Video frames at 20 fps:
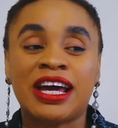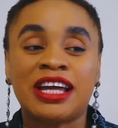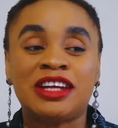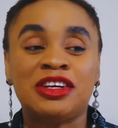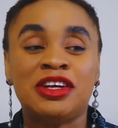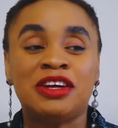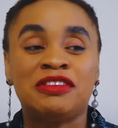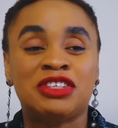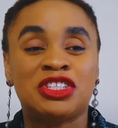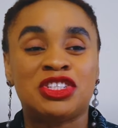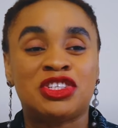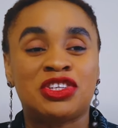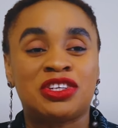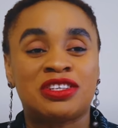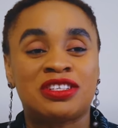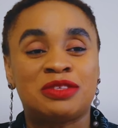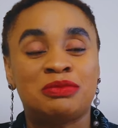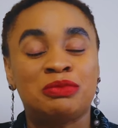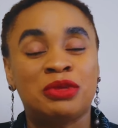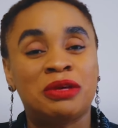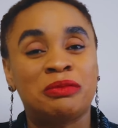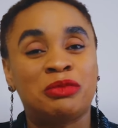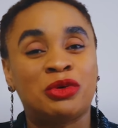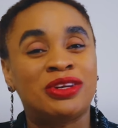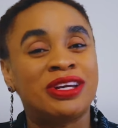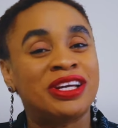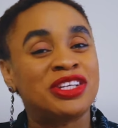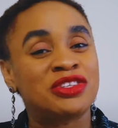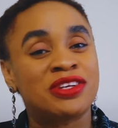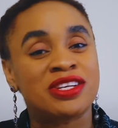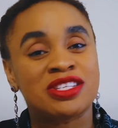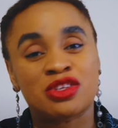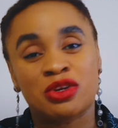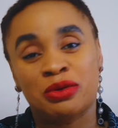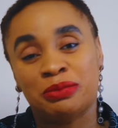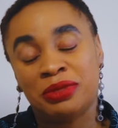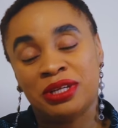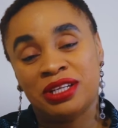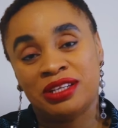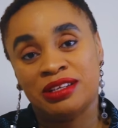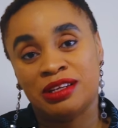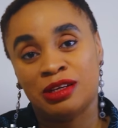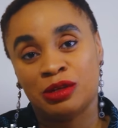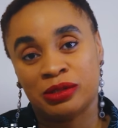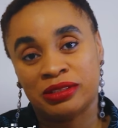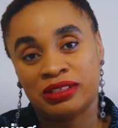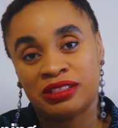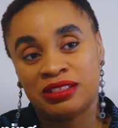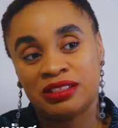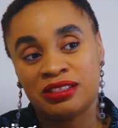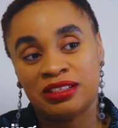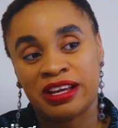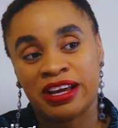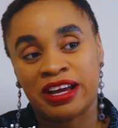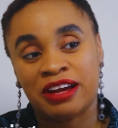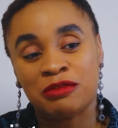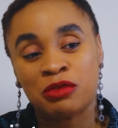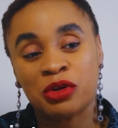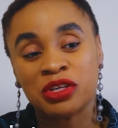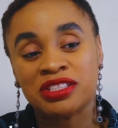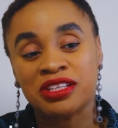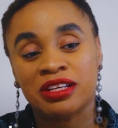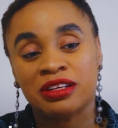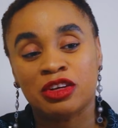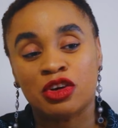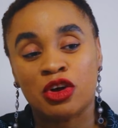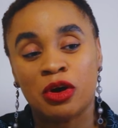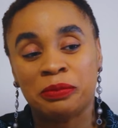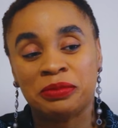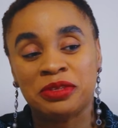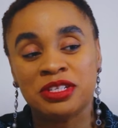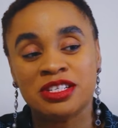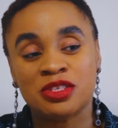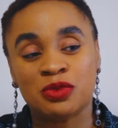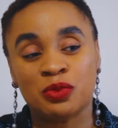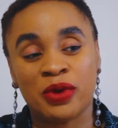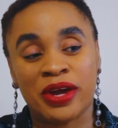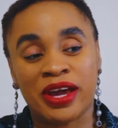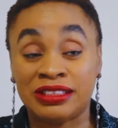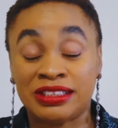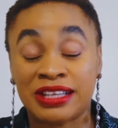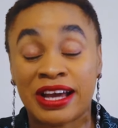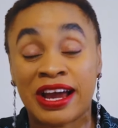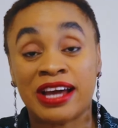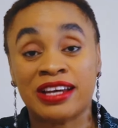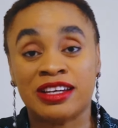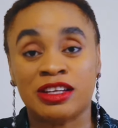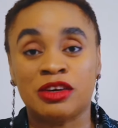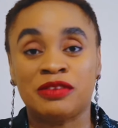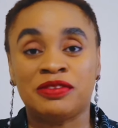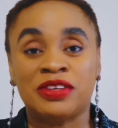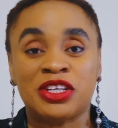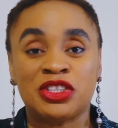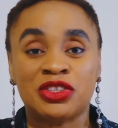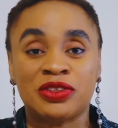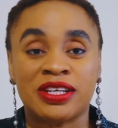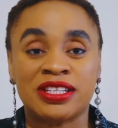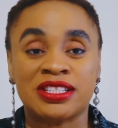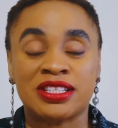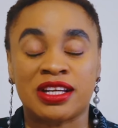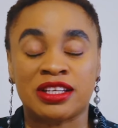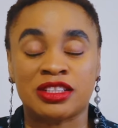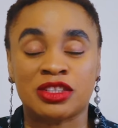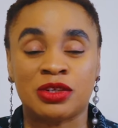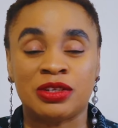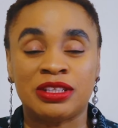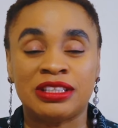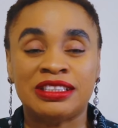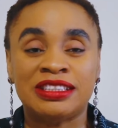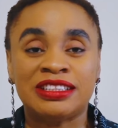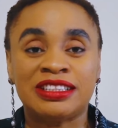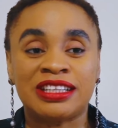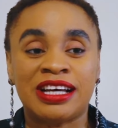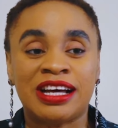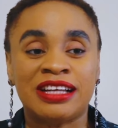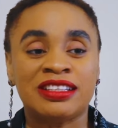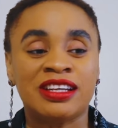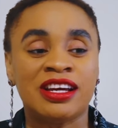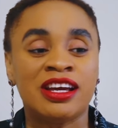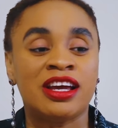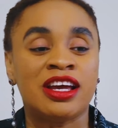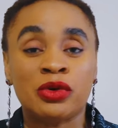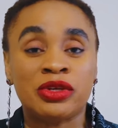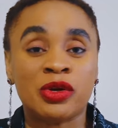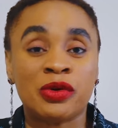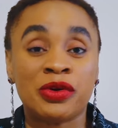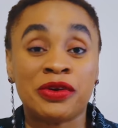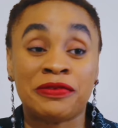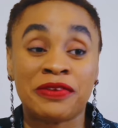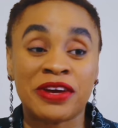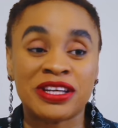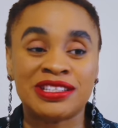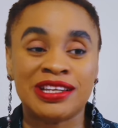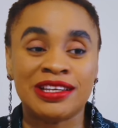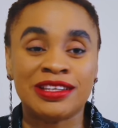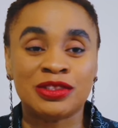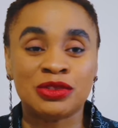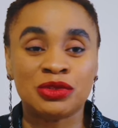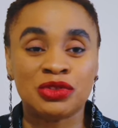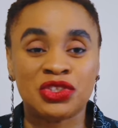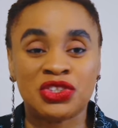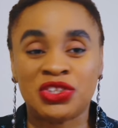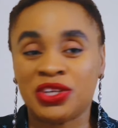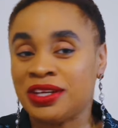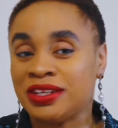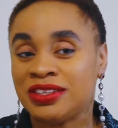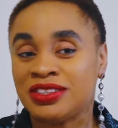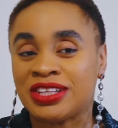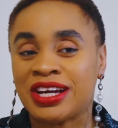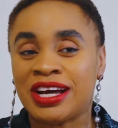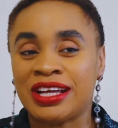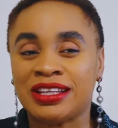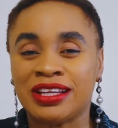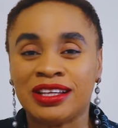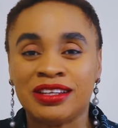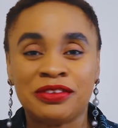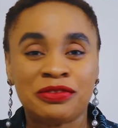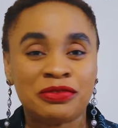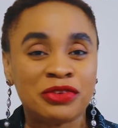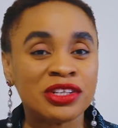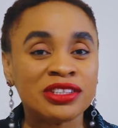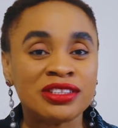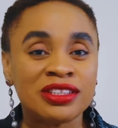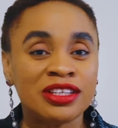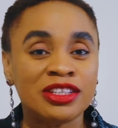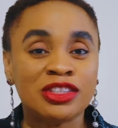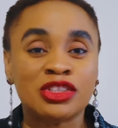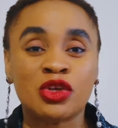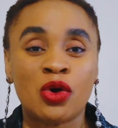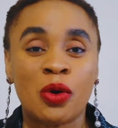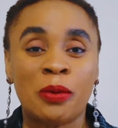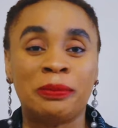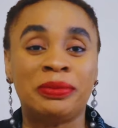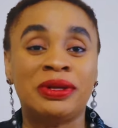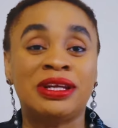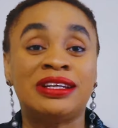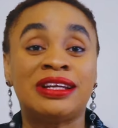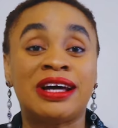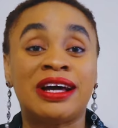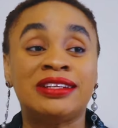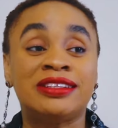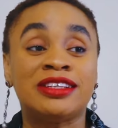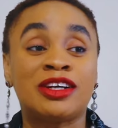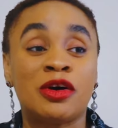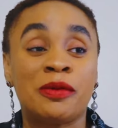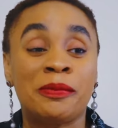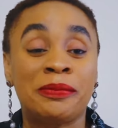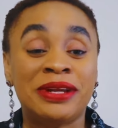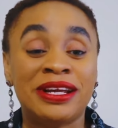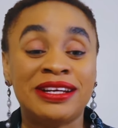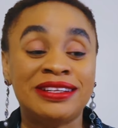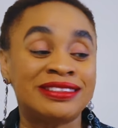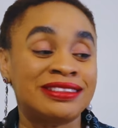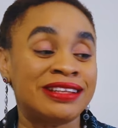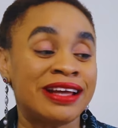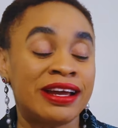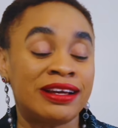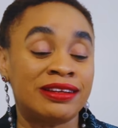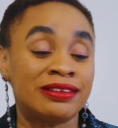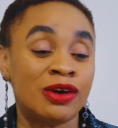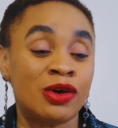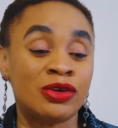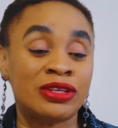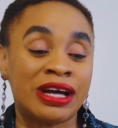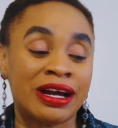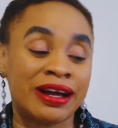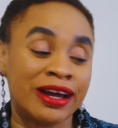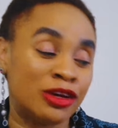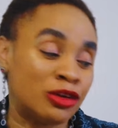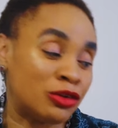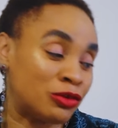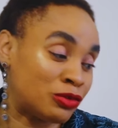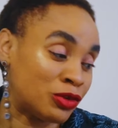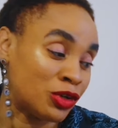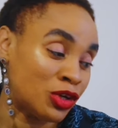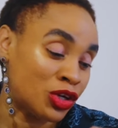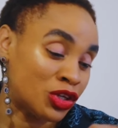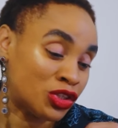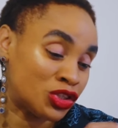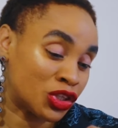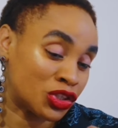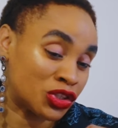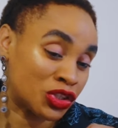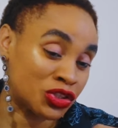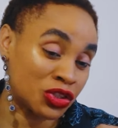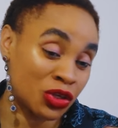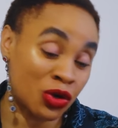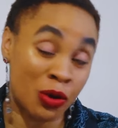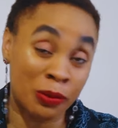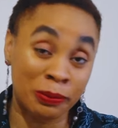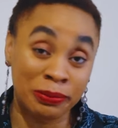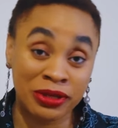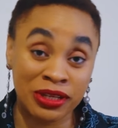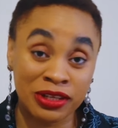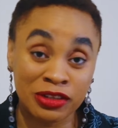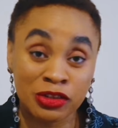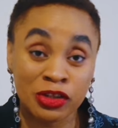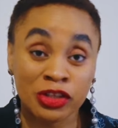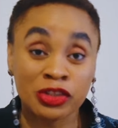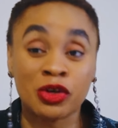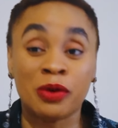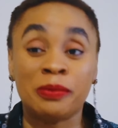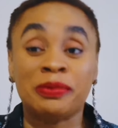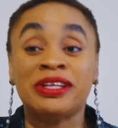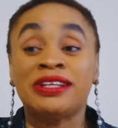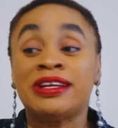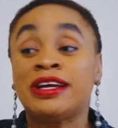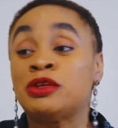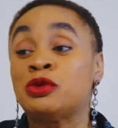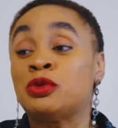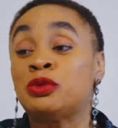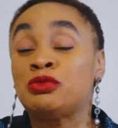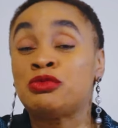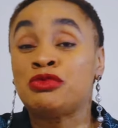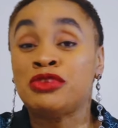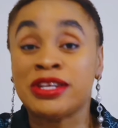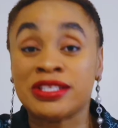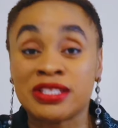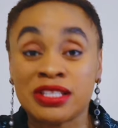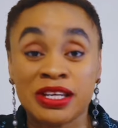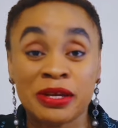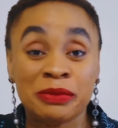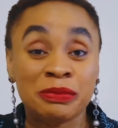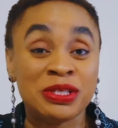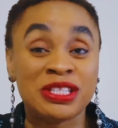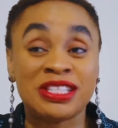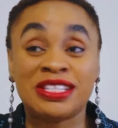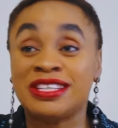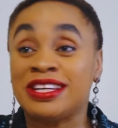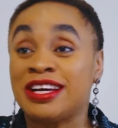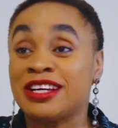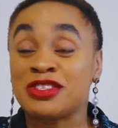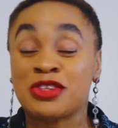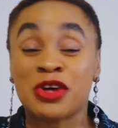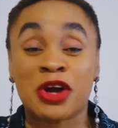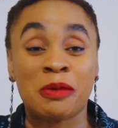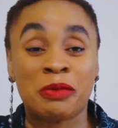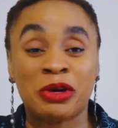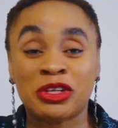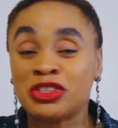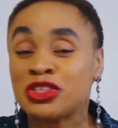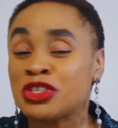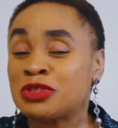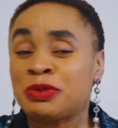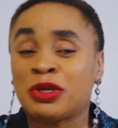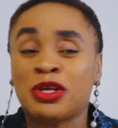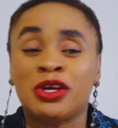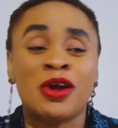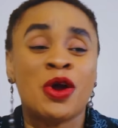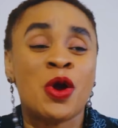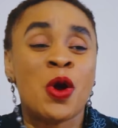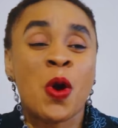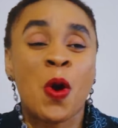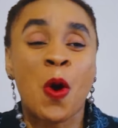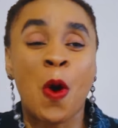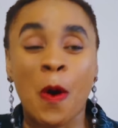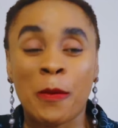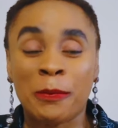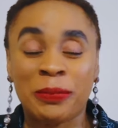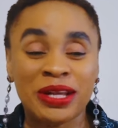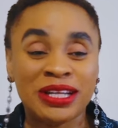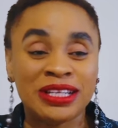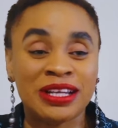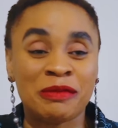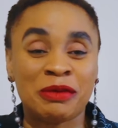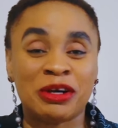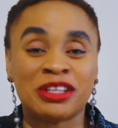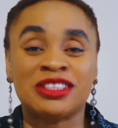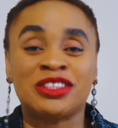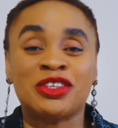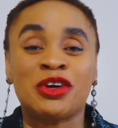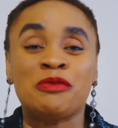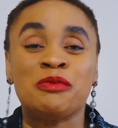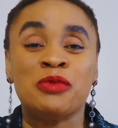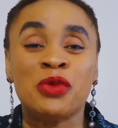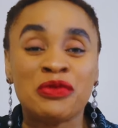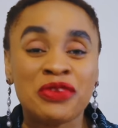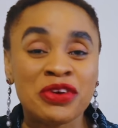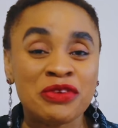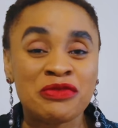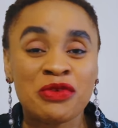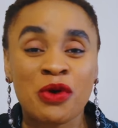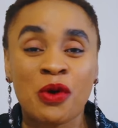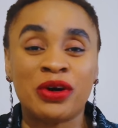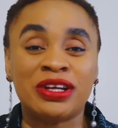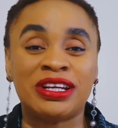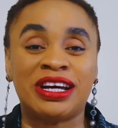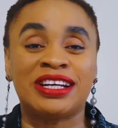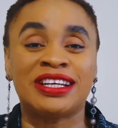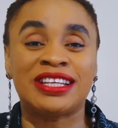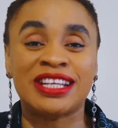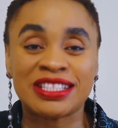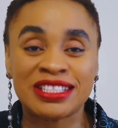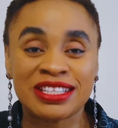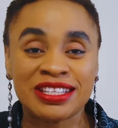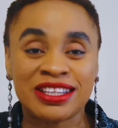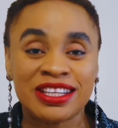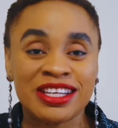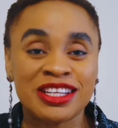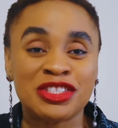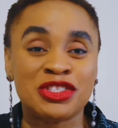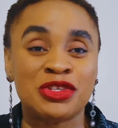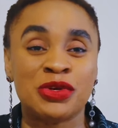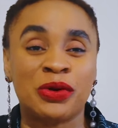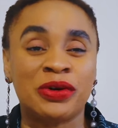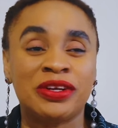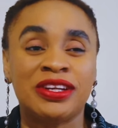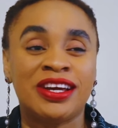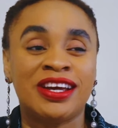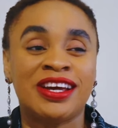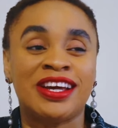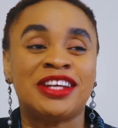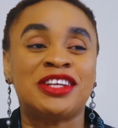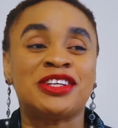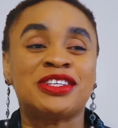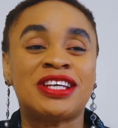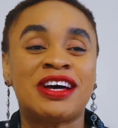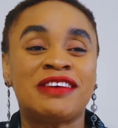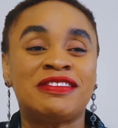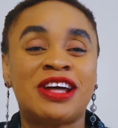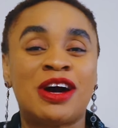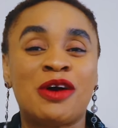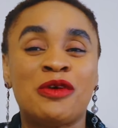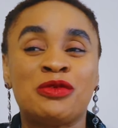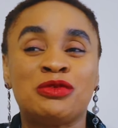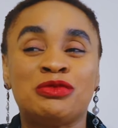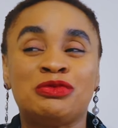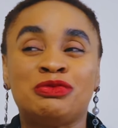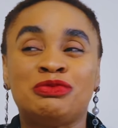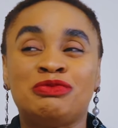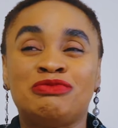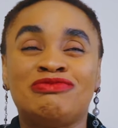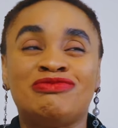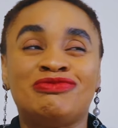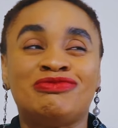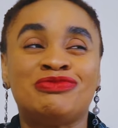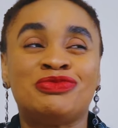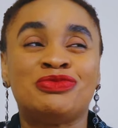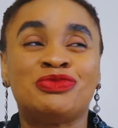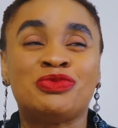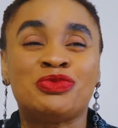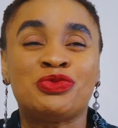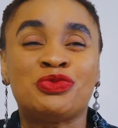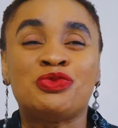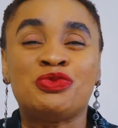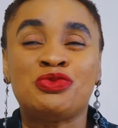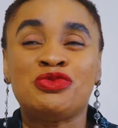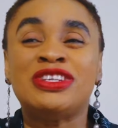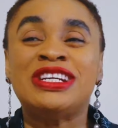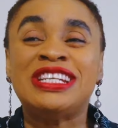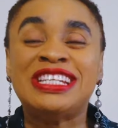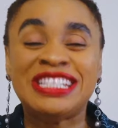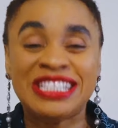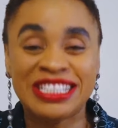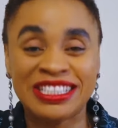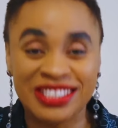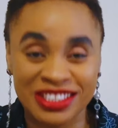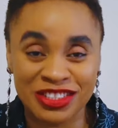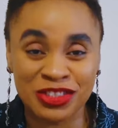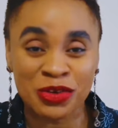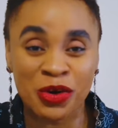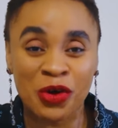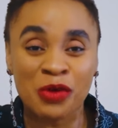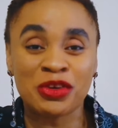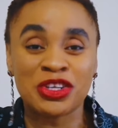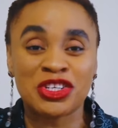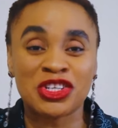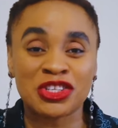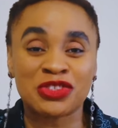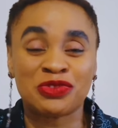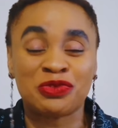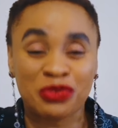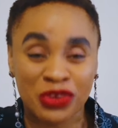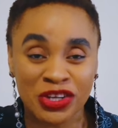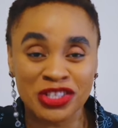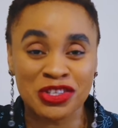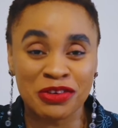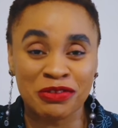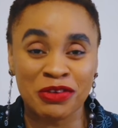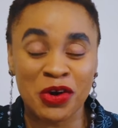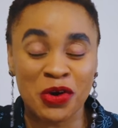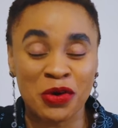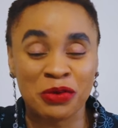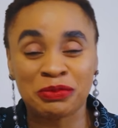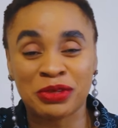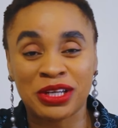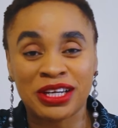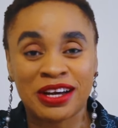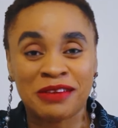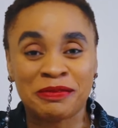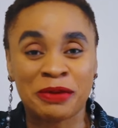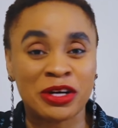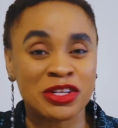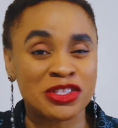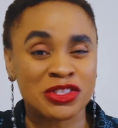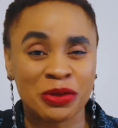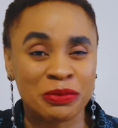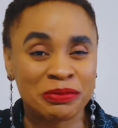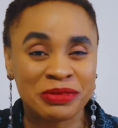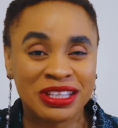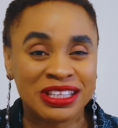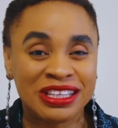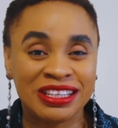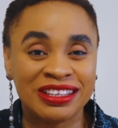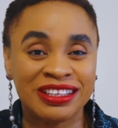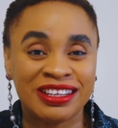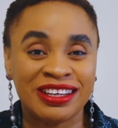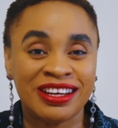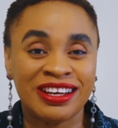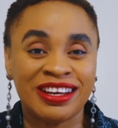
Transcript: I don't know if it's just me, but Nigerians complain a lot. Like, I've worked in companies where I had a lot of Nigerians as colleagues, and they'll effect a little change, and then the first thing is complain. And the complain is like all that kind of cha-cha-cha complain, not complain that they will raise in the meeting and talk about, just be complaining about, instead of moving forward and getting things done, they just have that need to always just first of all complain about something.